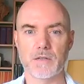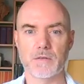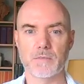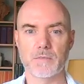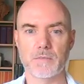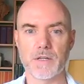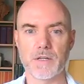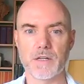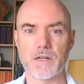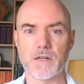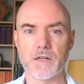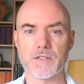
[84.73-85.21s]

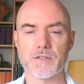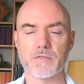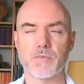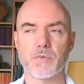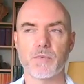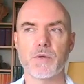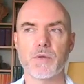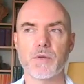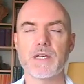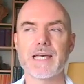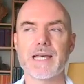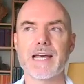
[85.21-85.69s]
because if
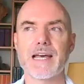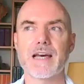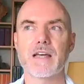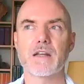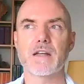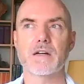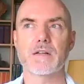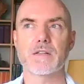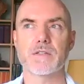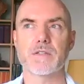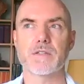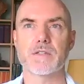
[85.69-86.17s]
we
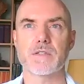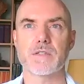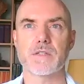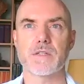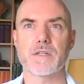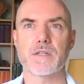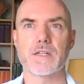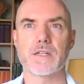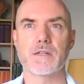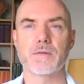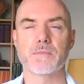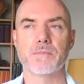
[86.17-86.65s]
cannot
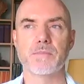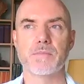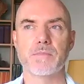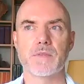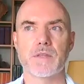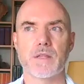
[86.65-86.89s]
see